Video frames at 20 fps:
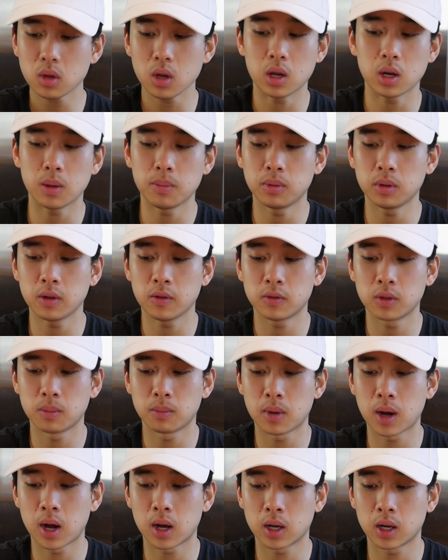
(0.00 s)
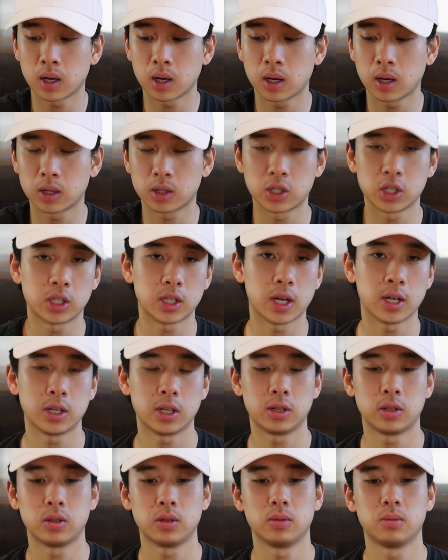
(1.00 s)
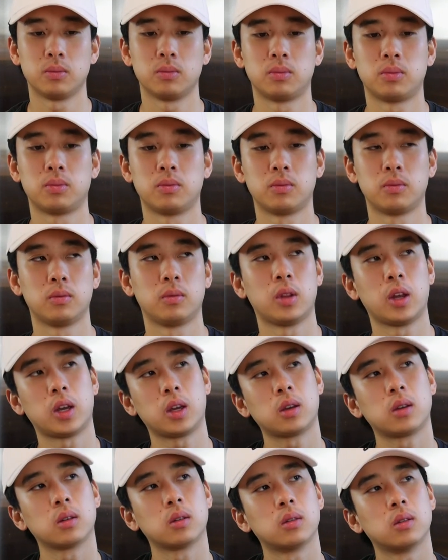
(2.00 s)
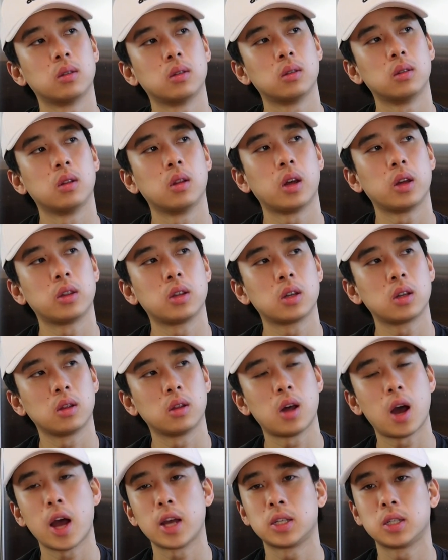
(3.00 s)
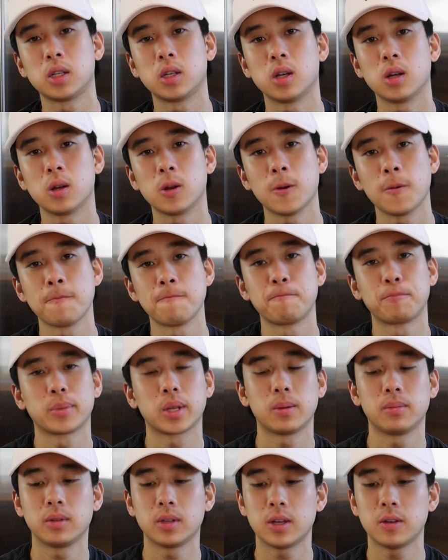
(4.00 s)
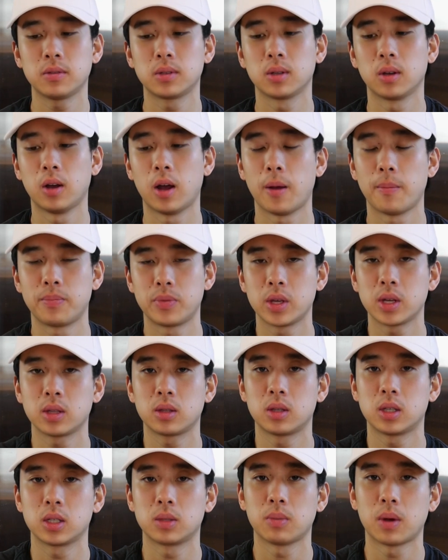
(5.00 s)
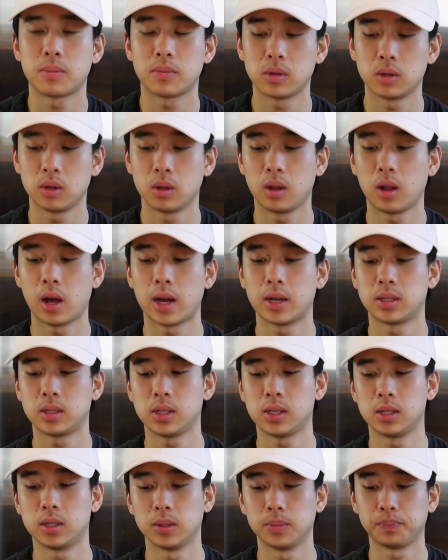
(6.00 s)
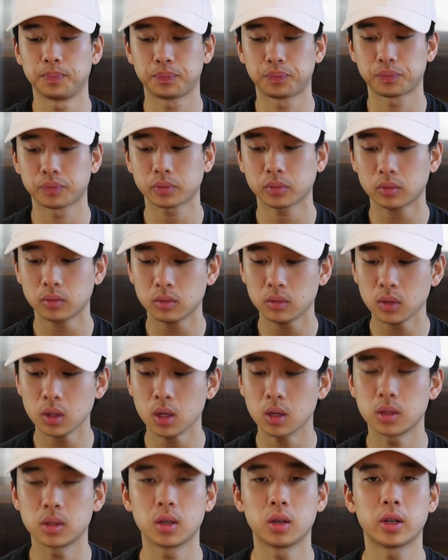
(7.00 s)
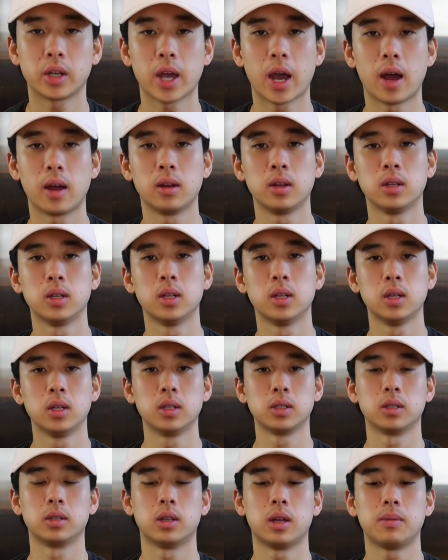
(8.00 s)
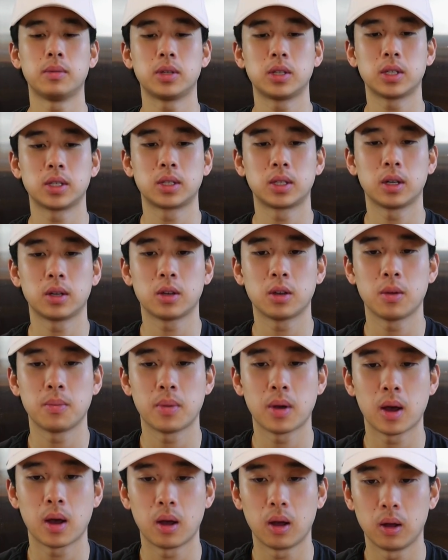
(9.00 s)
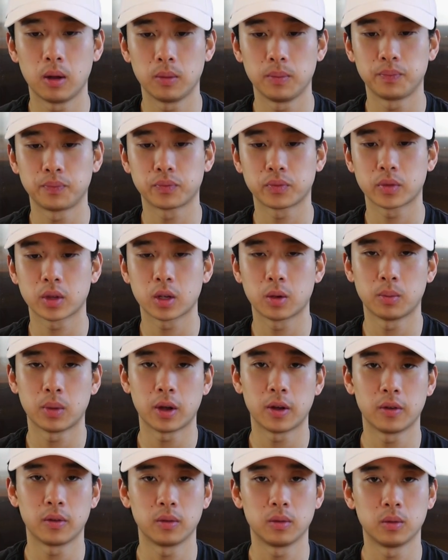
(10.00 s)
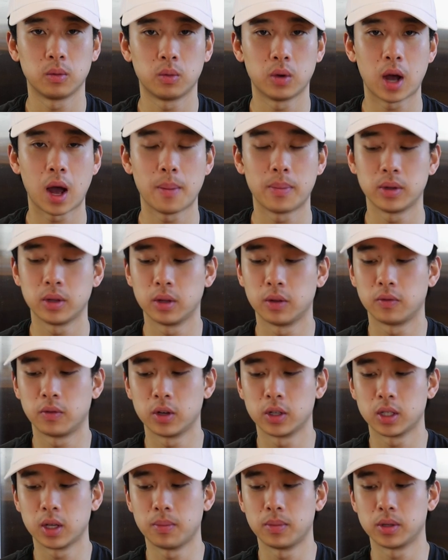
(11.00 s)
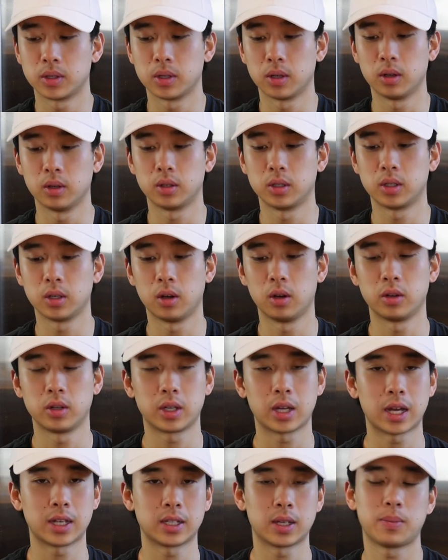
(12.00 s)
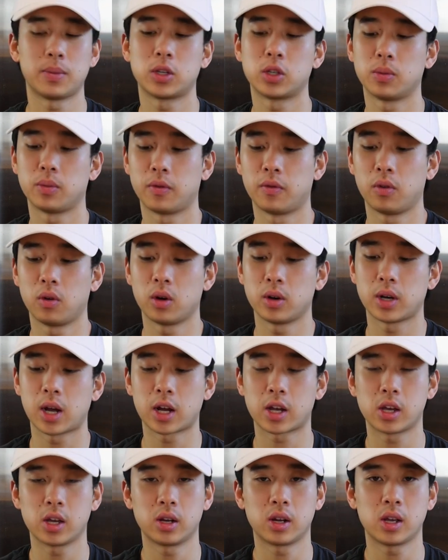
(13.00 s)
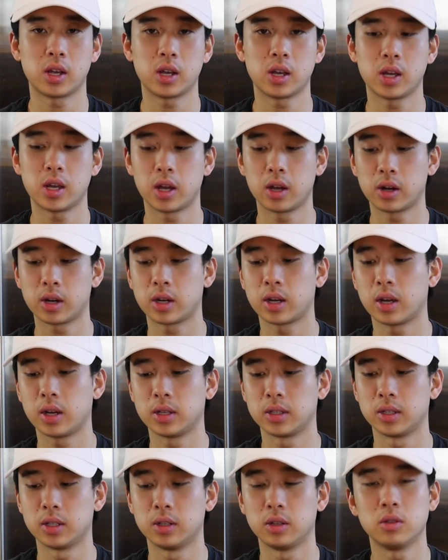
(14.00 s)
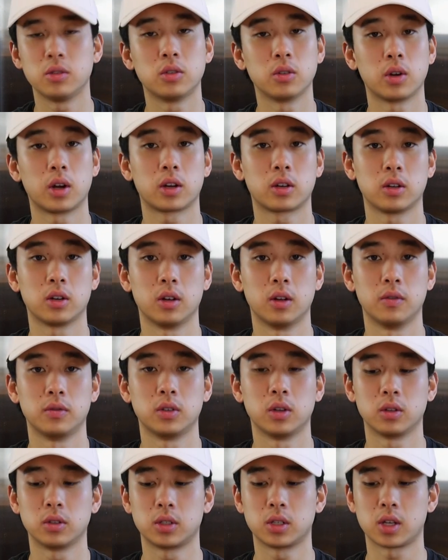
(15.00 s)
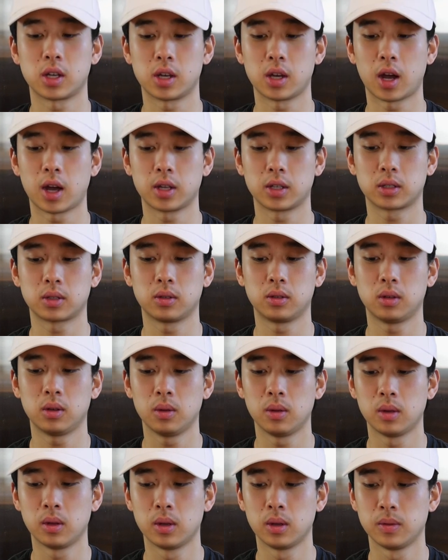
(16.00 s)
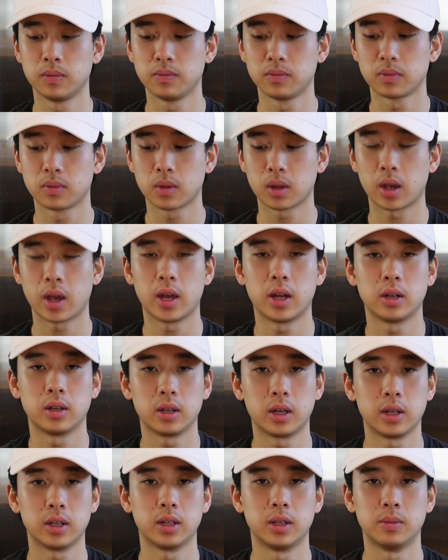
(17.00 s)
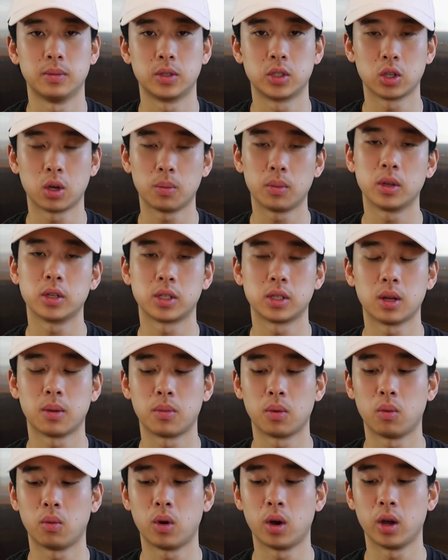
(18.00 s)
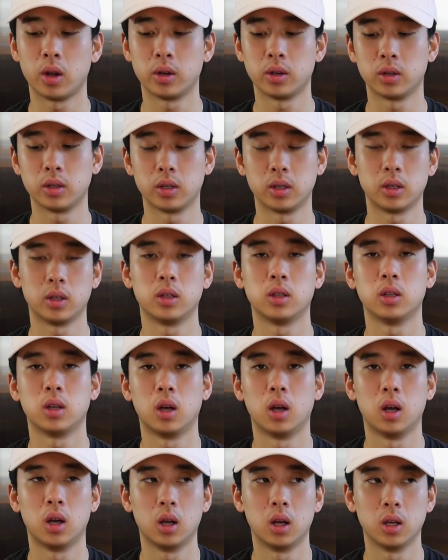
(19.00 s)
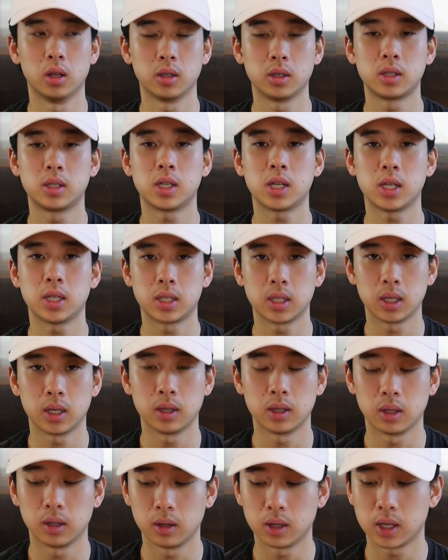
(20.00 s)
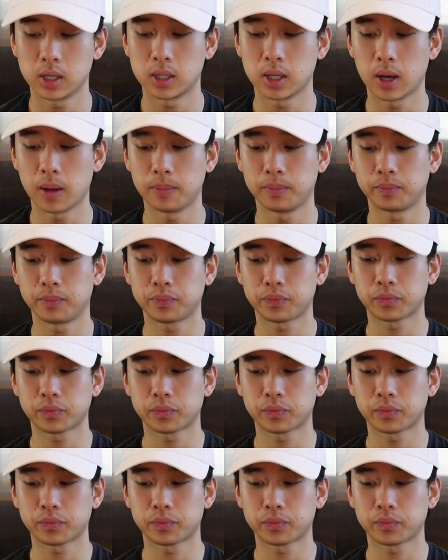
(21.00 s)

And I believe the manga just ended, like, I think last year, I believe. So I think this might be the last season. So yeah. So let me just tell you about what happened in the first episode. So as I mentioned before, Nakiri Erina is the new director of Totsuki High School, and Soma's number one seat in the Elite 10.